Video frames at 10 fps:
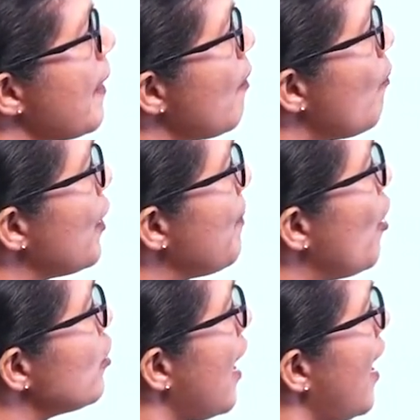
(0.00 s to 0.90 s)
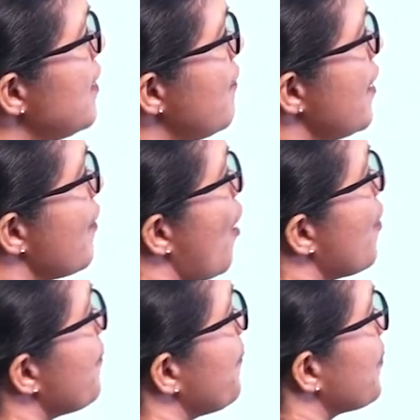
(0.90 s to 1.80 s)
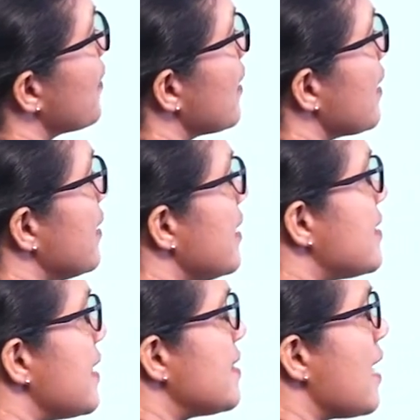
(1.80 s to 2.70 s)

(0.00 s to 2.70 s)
What about other way around? This is